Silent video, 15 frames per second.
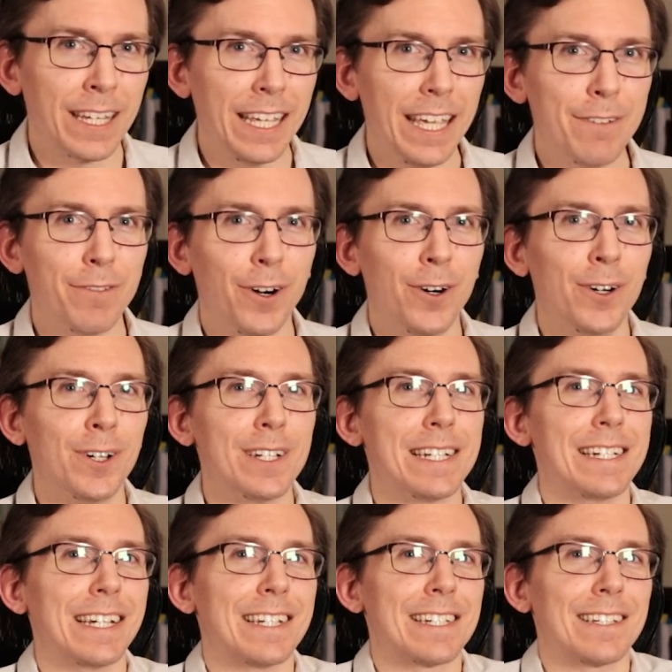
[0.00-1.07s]
If all
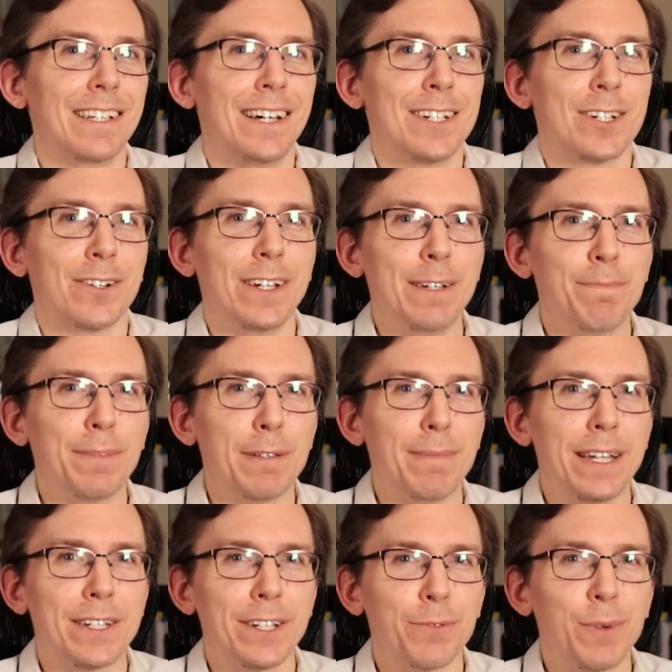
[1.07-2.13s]
6 laws are
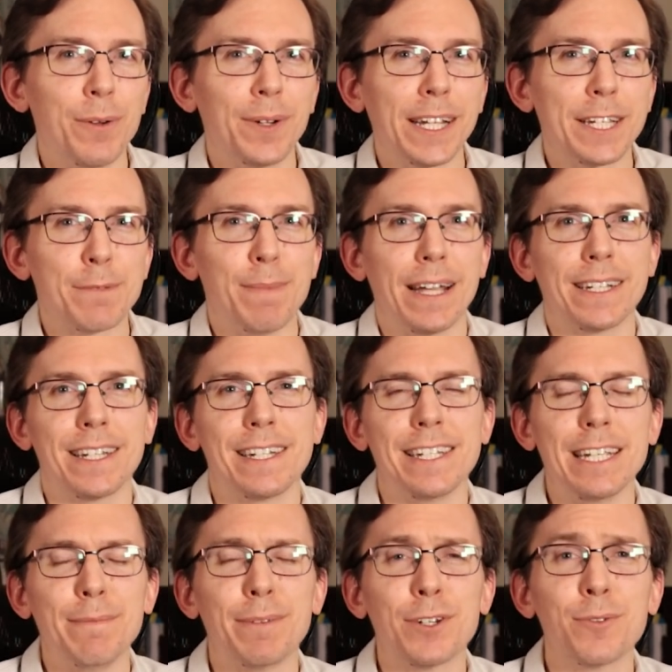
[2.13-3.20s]
implemented, we would expect to
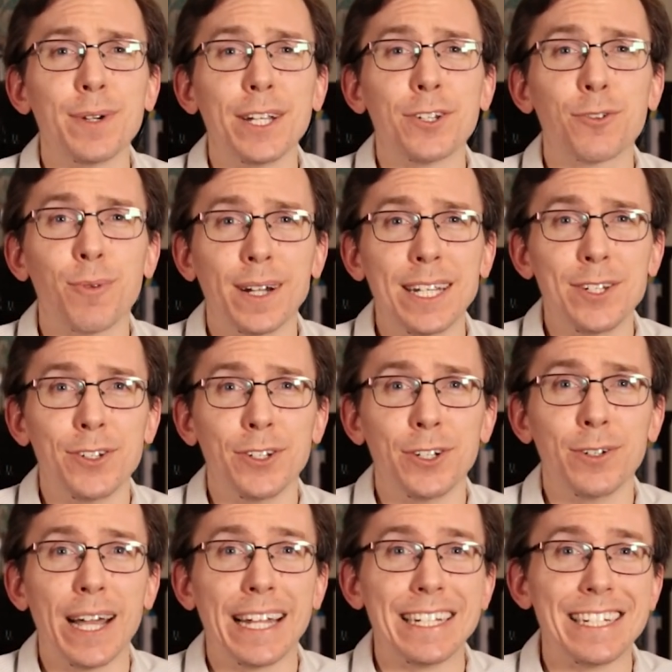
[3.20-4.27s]
see between
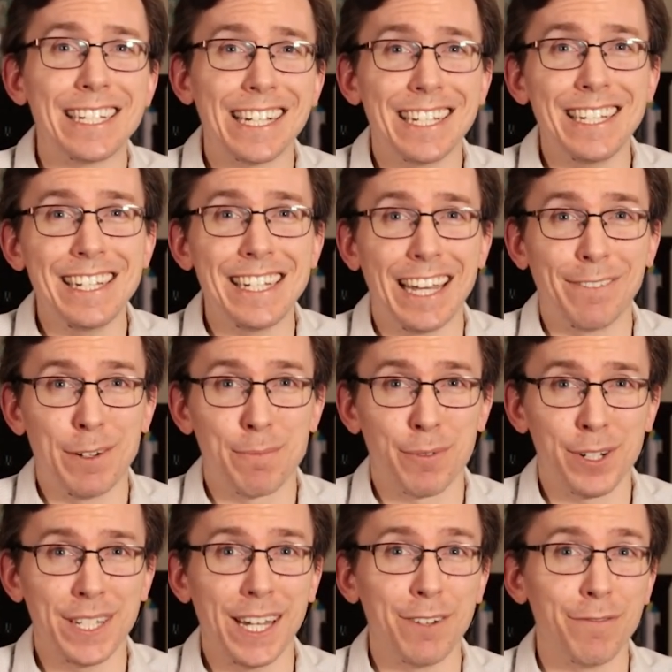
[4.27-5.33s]
22 and
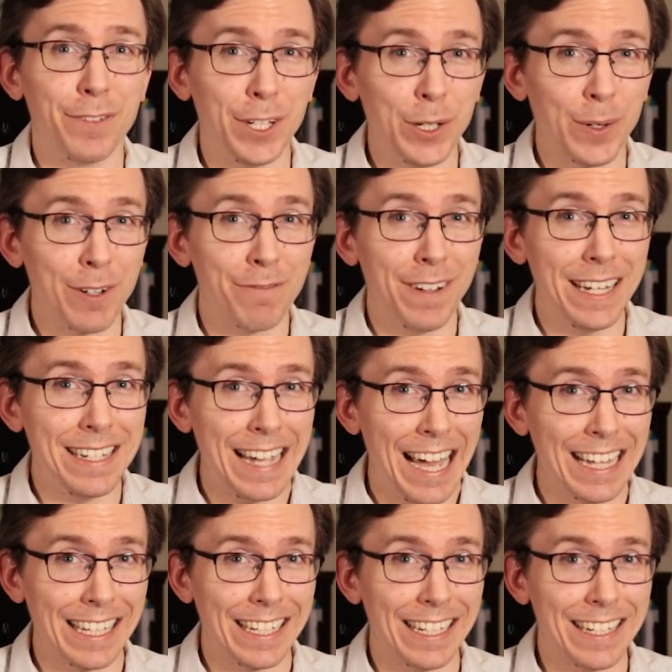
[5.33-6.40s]
67% fewer
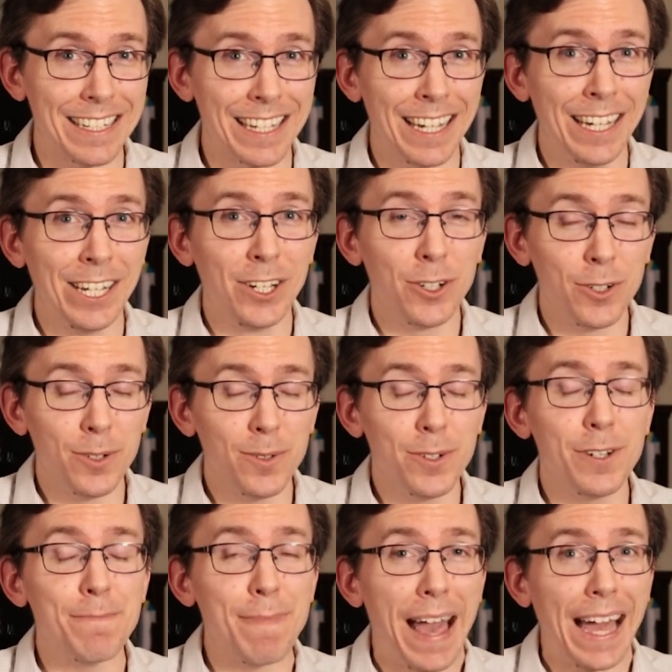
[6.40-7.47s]
fatalities due
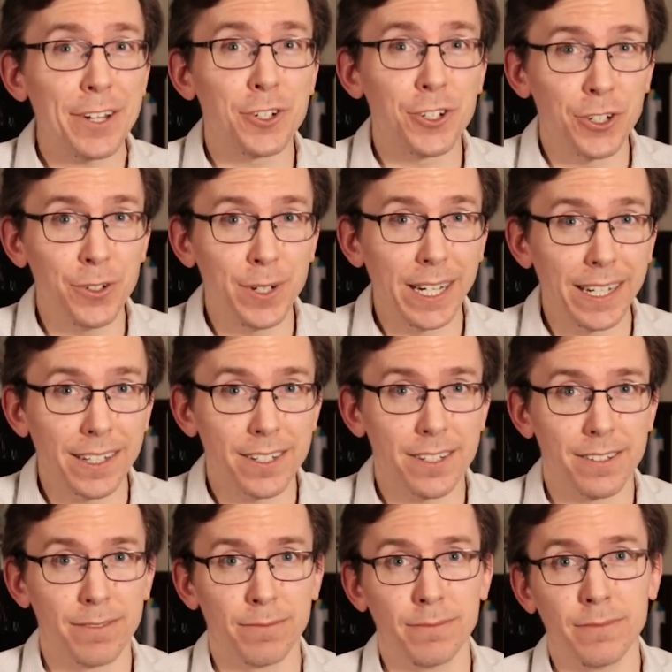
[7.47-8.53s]
to mass shootings.